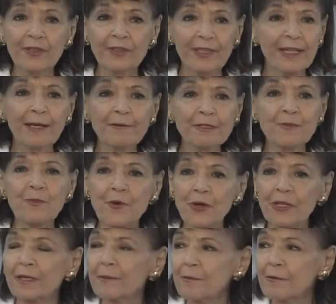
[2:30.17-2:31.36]
that I was more
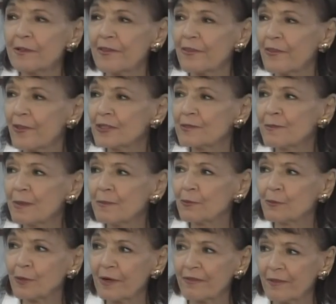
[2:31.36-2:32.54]
liberal than those people
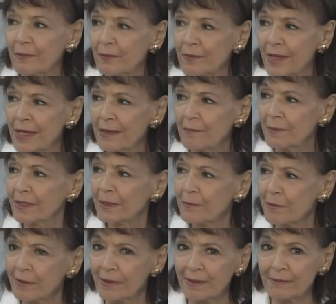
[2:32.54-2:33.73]
who have the name
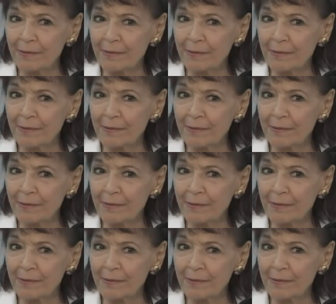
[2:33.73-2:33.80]
liberal,